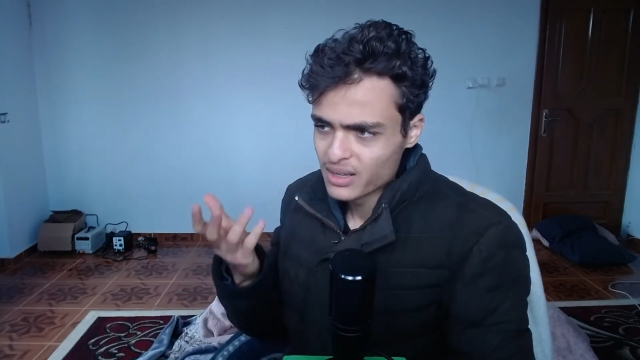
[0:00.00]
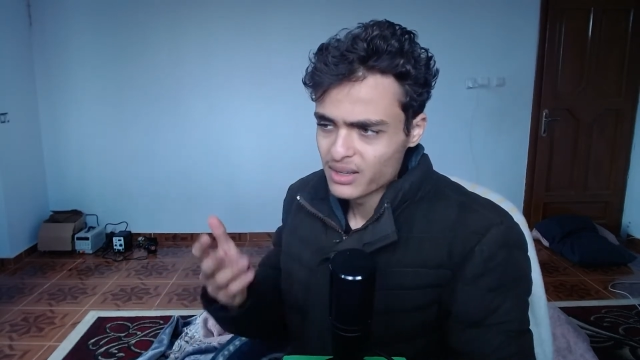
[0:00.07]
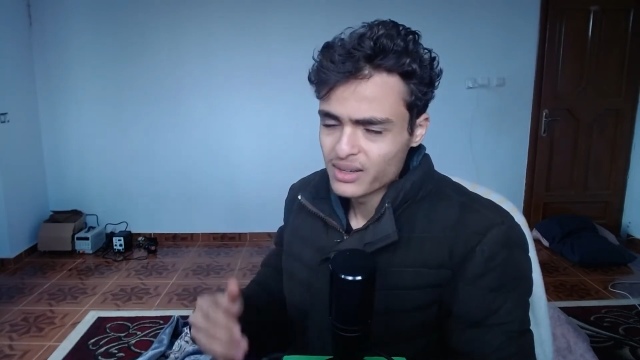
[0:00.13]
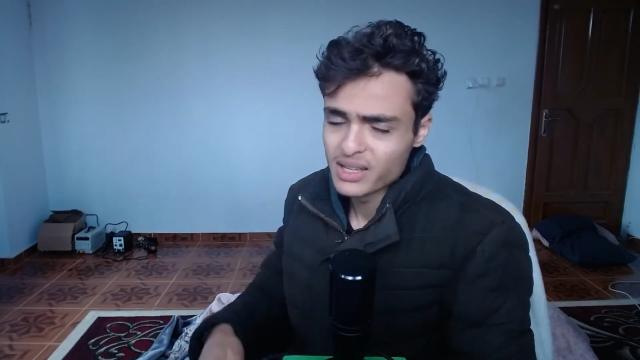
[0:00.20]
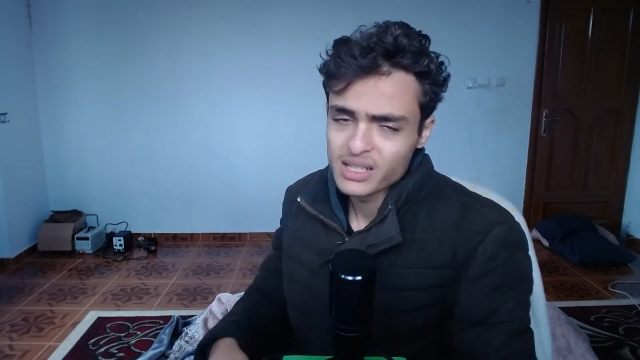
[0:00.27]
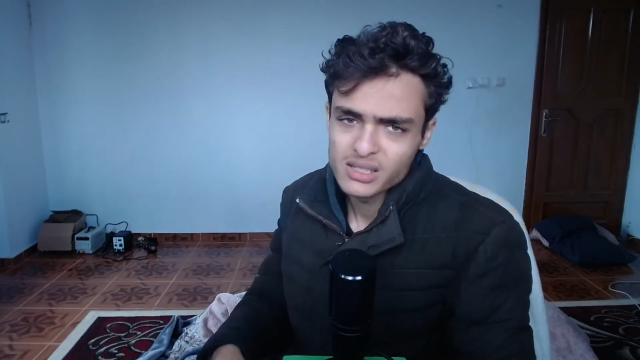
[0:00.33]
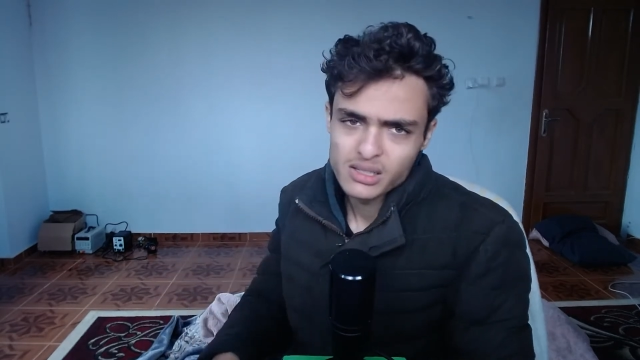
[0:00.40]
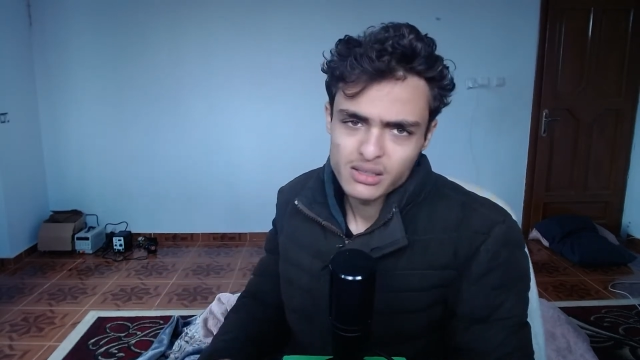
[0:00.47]

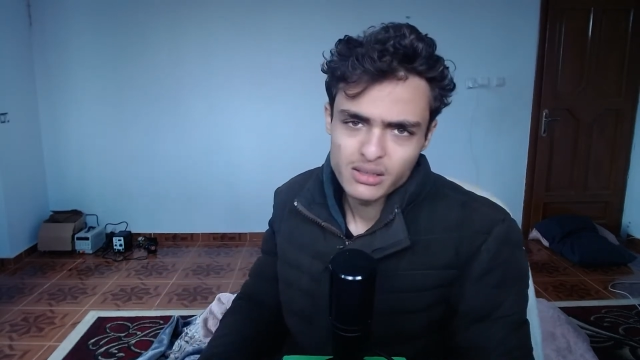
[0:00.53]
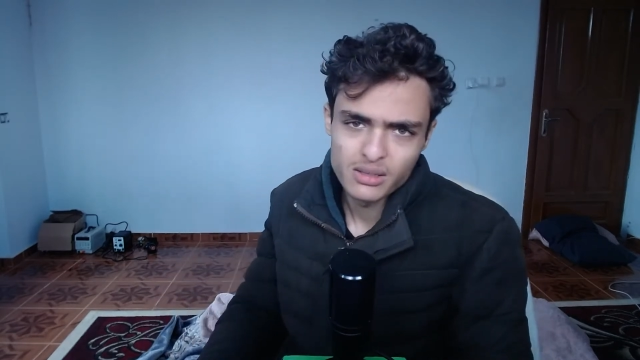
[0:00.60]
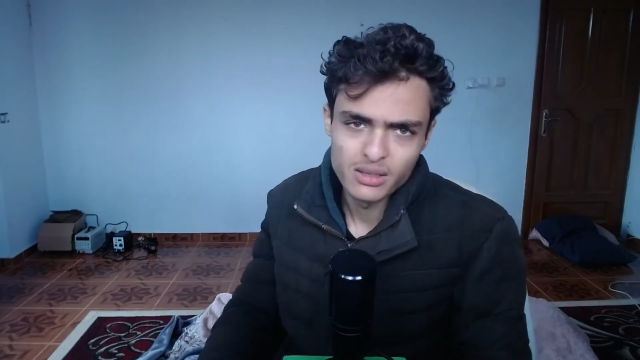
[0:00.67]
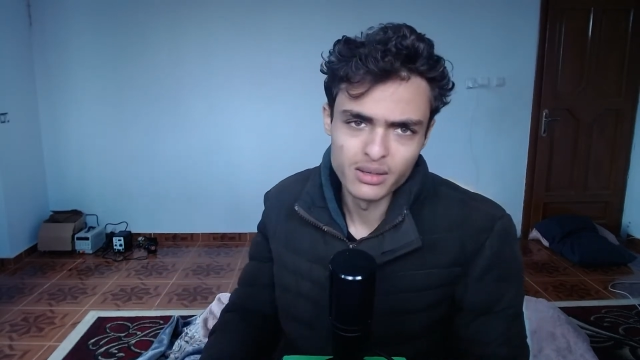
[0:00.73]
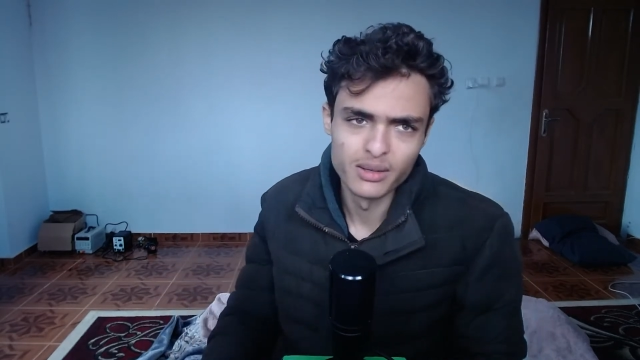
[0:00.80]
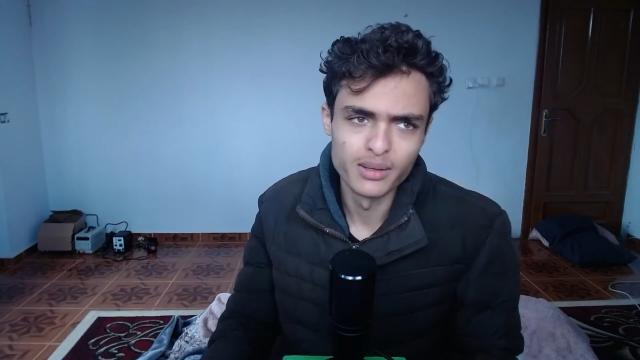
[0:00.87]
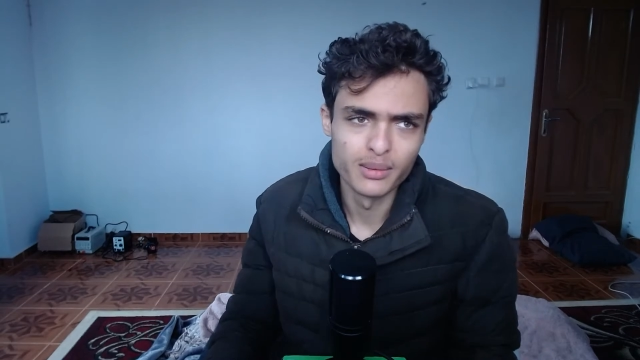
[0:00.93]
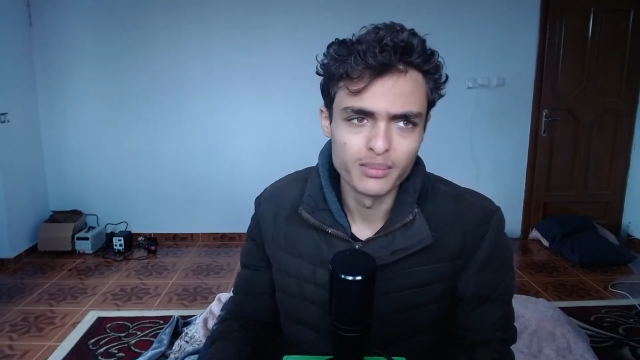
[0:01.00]
next
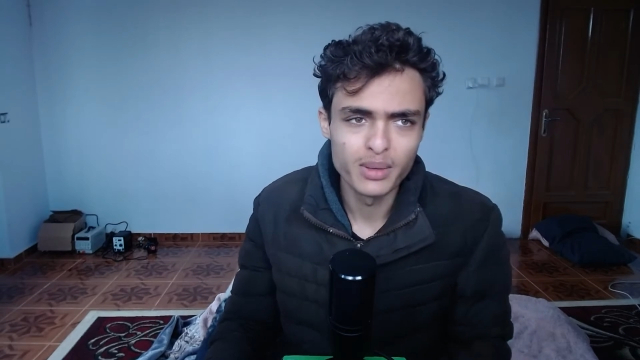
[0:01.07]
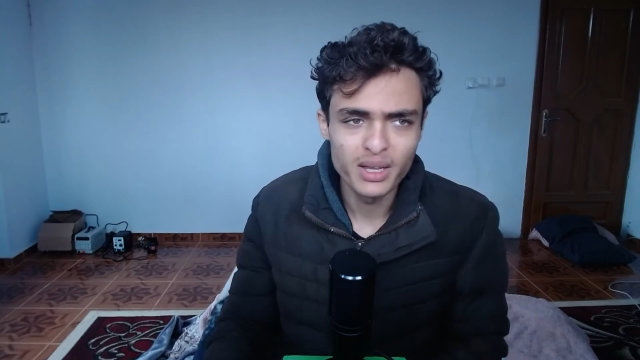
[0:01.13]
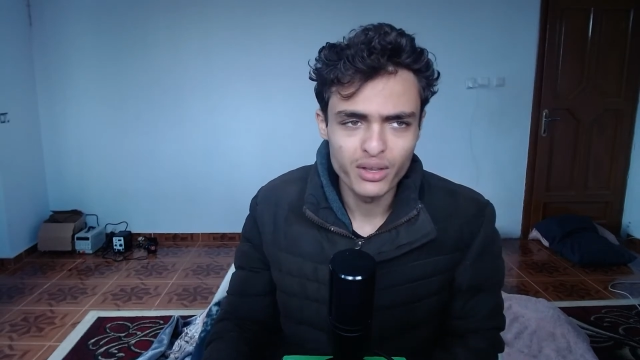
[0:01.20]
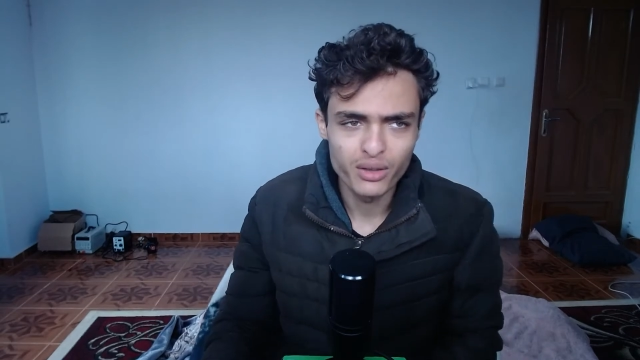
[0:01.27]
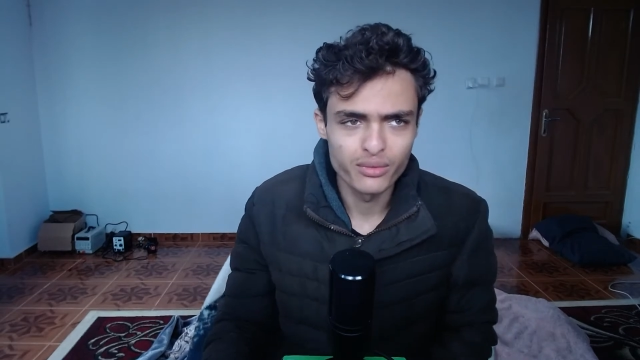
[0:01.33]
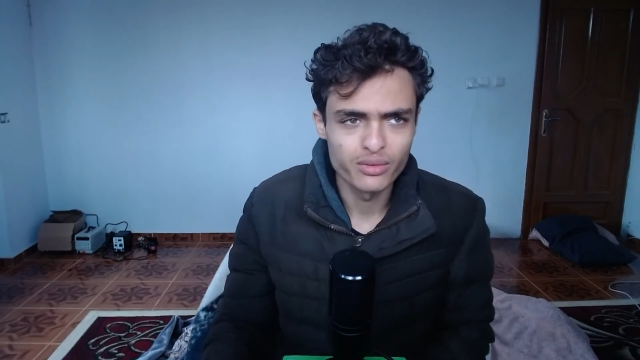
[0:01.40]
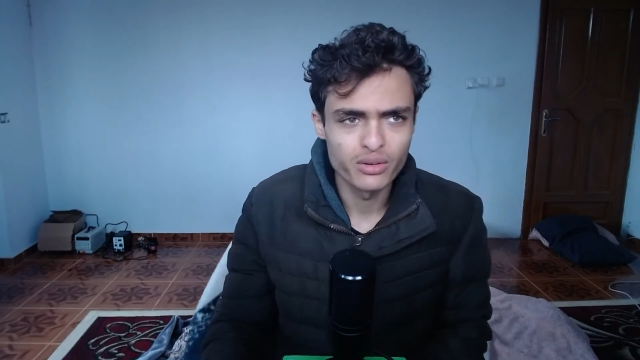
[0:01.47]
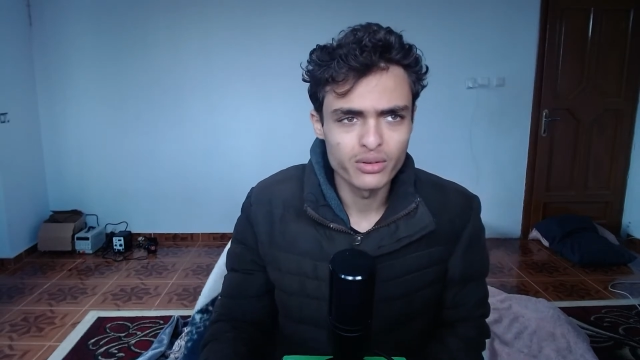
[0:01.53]

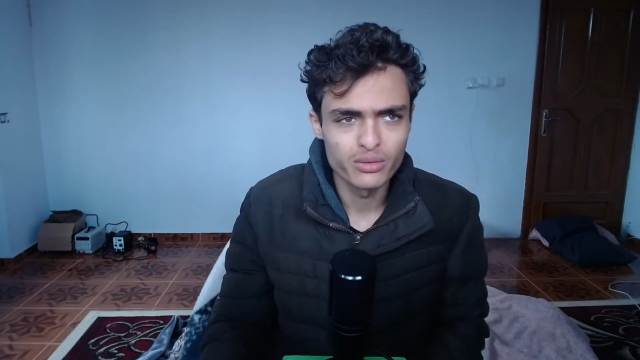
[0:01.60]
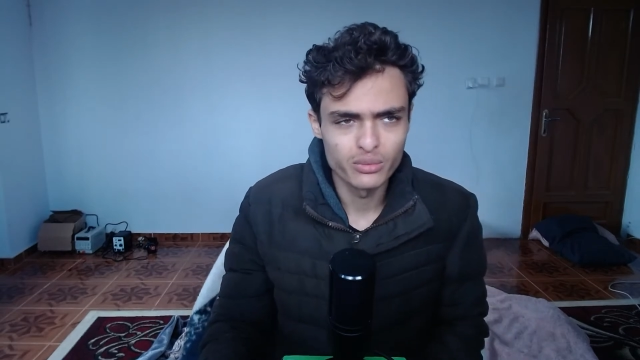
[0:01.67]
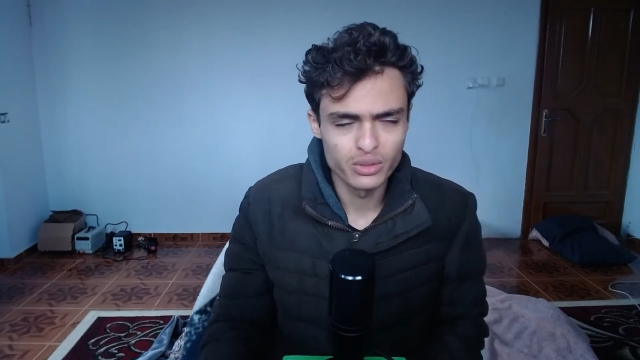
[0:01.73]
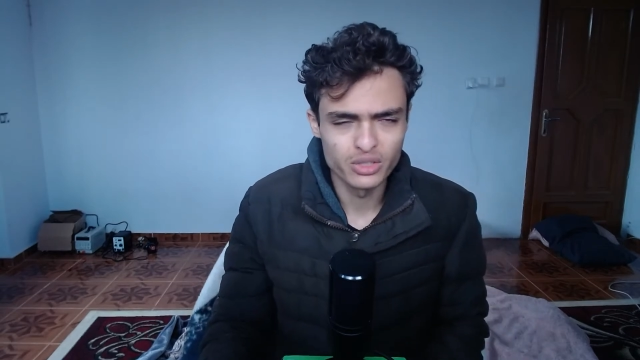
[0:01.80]
microphone,